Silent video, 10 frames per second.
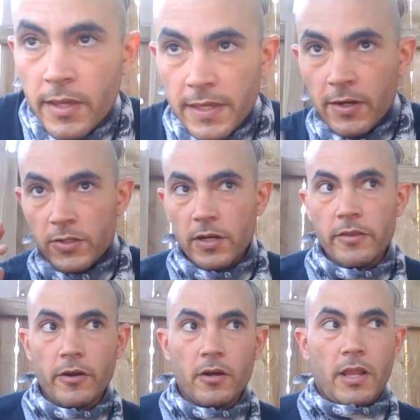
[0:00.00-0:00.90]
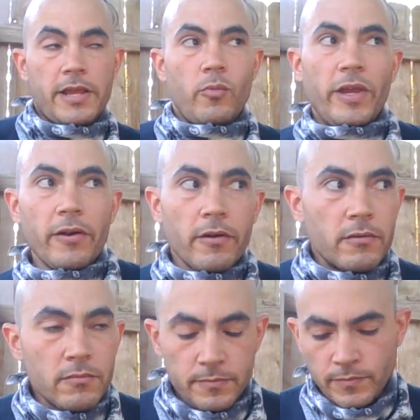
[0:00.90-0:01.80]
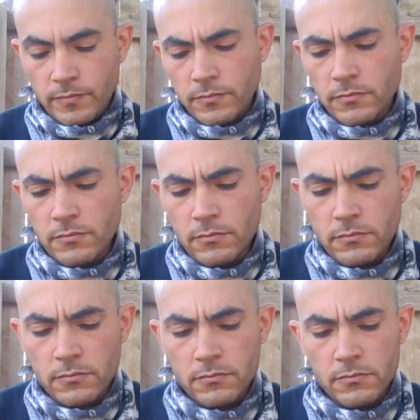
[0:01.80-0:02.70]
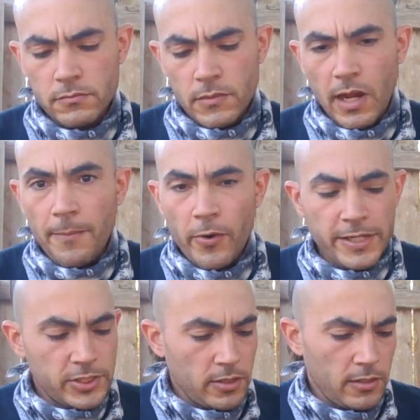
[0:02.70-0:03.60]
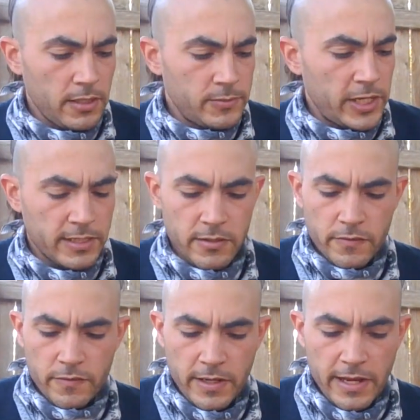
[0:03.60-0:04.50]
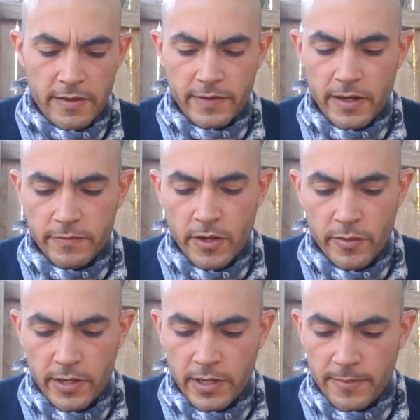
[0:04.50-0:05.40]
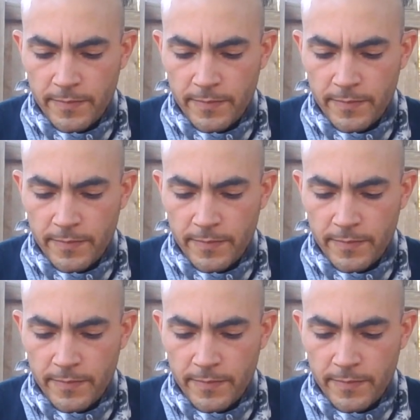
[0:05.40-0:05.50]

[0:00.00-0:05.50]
Here's another like weird operational objective that I have kind of going on.